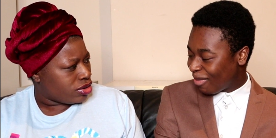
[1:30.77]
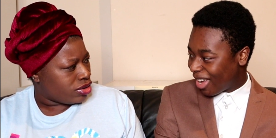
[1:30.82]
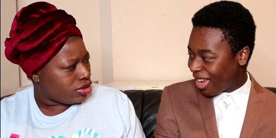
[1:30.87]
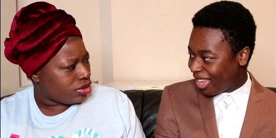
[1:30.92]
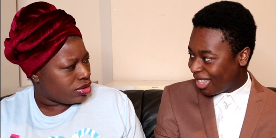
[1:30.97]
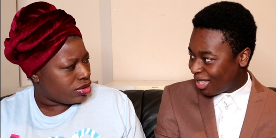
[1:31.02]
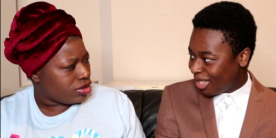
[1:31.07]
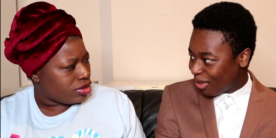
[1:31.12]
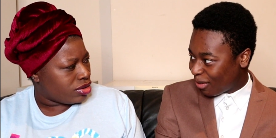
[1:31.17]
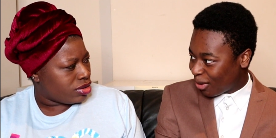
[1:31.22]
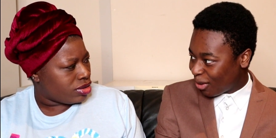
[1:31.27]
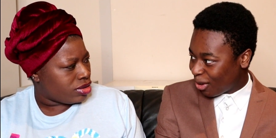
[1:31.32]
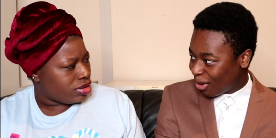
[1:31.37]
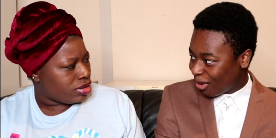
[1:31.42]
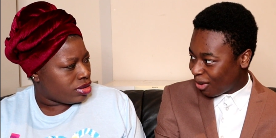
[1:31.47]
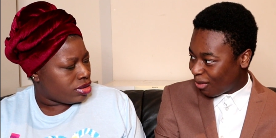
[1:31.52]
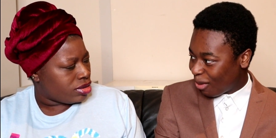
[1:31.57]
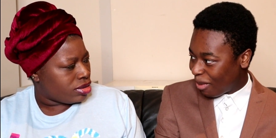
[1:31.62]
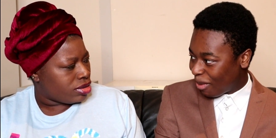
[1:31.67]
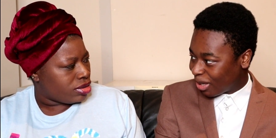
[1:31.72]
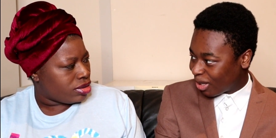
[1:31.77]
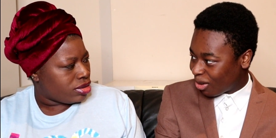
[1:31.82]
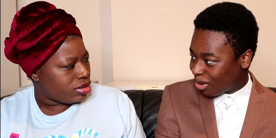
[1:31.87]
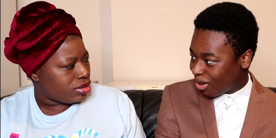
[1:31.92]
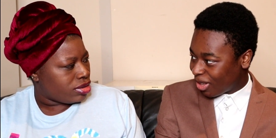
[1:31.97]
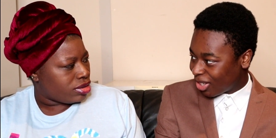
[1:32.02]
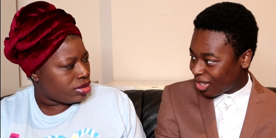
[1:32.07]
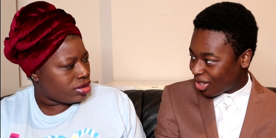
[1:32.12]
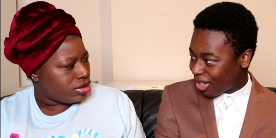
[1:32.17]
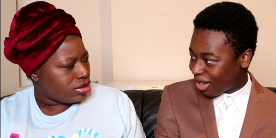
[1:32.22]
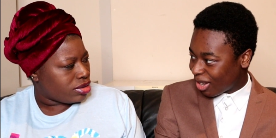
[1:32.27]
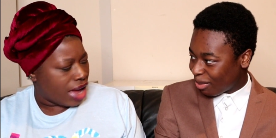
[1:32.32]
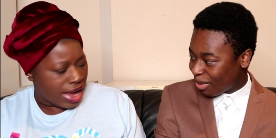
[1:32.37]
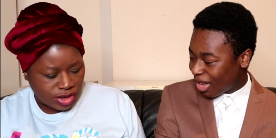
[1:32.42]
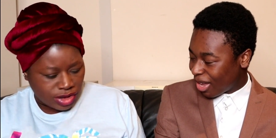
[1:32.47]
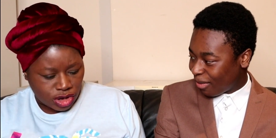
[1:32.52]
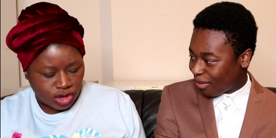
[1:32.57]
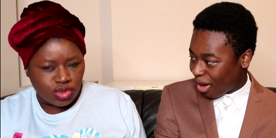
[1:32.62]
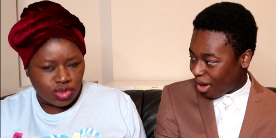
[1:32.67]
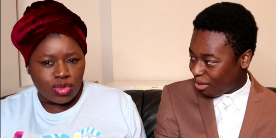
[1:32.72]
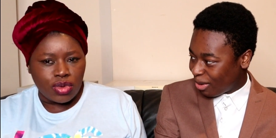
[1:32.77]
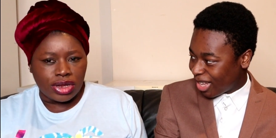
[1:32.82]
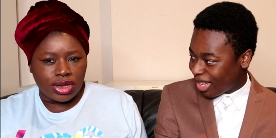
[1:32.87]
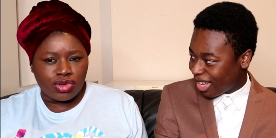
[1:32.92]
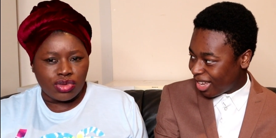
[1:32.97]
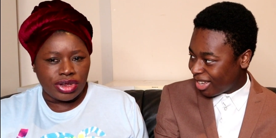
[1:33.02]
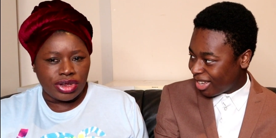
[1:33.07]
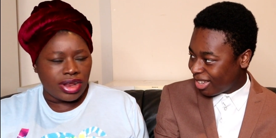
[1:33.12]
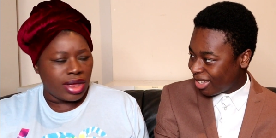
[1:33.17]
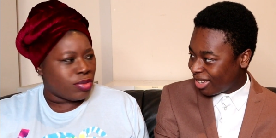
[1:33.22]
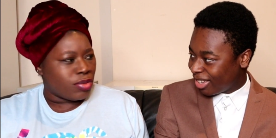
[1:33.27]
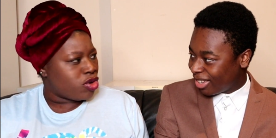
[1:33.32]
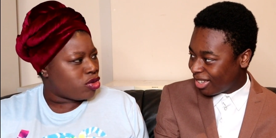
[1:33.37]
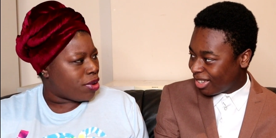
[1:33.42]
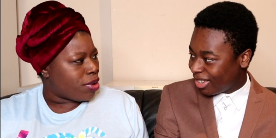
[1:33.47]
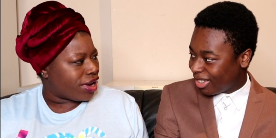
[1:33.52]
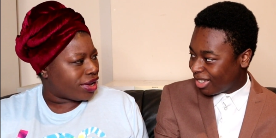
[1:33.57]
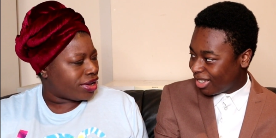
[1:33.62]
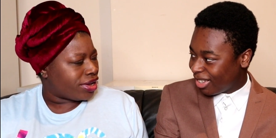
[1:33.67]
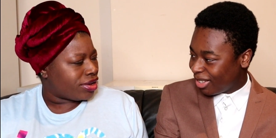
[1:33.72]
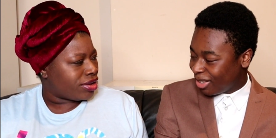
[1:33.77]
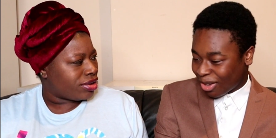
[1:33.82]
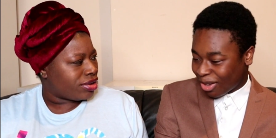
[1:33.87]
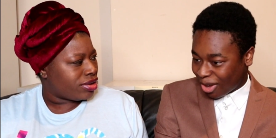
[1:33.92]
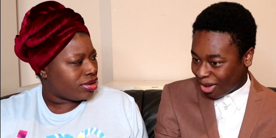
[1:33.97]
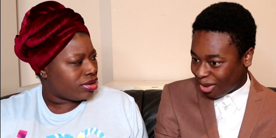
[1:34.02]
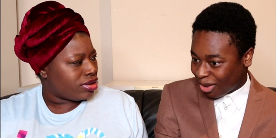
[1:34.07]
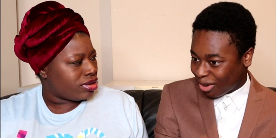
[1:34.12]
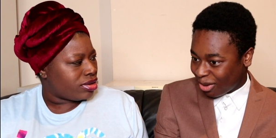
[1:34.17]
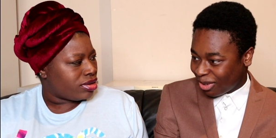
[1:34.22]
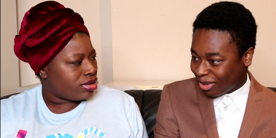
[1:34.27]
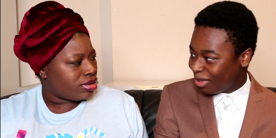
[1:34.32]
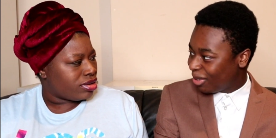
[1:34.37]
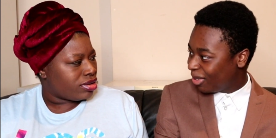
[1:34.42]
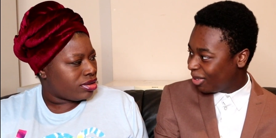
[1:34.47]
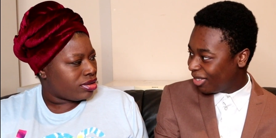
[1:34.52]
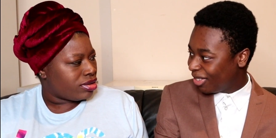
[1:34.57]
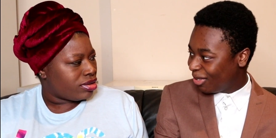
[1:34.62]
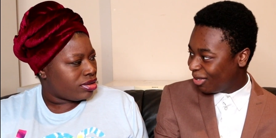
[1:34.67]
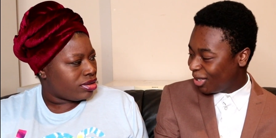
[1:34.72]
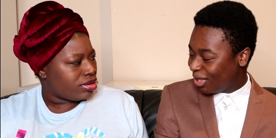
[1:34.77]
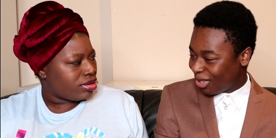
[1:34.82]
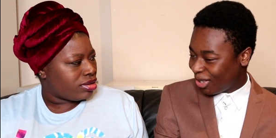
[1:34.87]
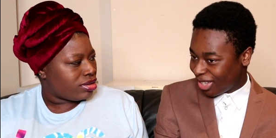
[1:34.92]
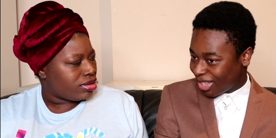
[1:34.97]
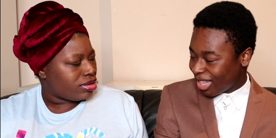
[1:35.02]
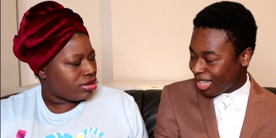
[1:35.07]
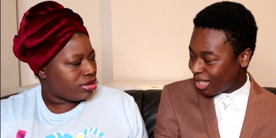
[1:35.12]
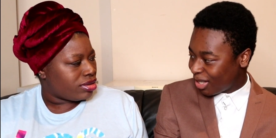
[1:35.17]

Speaker 1: My interview, for my scholarship. I thought we were doing a mukbang. No, we're doing an